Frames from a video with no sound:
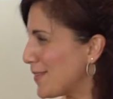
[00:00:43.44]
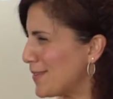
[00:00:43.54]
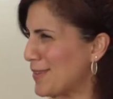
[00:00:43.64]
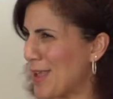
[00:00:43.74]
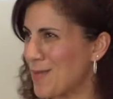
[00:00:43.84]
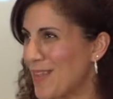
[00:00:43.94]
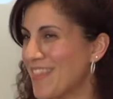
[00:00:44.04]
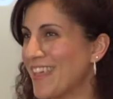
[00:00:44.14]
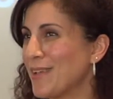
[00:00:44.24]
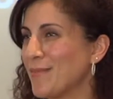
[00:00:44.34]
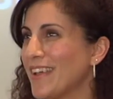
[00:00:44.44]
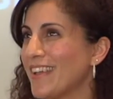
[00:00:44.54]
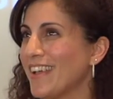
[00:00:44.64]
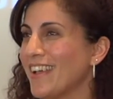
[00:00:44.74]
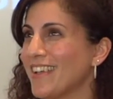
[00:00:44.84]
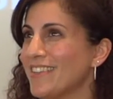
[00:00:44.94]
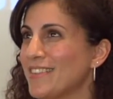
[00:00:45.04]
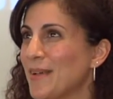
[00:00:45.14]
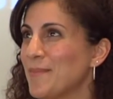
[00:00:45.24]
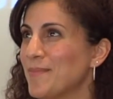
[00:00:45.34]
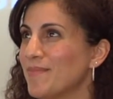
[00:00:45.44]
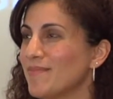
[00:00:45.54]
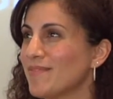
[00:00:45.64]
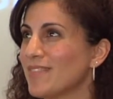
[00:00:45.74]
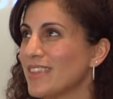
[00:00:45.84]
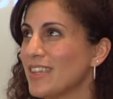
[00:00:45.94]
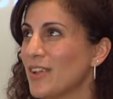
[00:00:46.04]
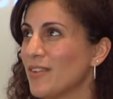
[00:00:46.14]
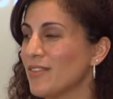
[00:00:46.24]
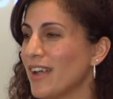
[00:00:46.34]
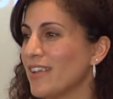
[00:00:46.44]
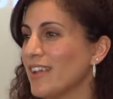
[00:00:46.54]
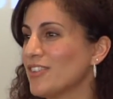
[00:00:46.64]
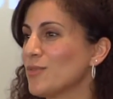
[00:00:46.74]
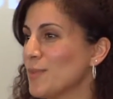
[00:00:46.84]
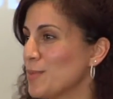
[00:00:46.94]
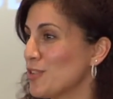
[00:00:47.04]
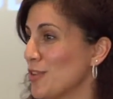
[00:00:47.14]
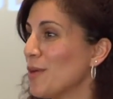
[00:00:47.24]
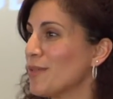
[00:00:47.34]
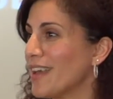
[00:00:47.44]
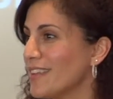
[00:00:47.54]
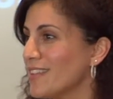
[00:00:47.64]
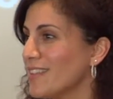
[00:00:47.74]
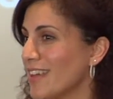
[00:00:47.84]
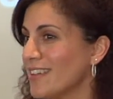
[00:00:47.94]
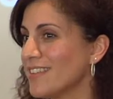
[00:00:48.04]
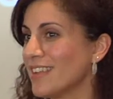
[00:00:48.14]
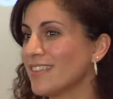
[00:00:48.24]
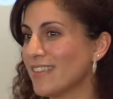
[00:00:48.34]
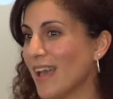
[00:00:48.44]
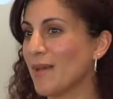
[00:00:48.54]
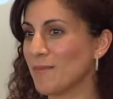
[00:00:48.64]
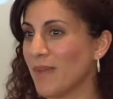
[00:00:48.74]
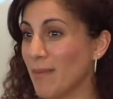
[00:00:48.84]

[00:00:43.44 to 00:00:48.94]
say one thing, but I guess I just want people to know that Islam,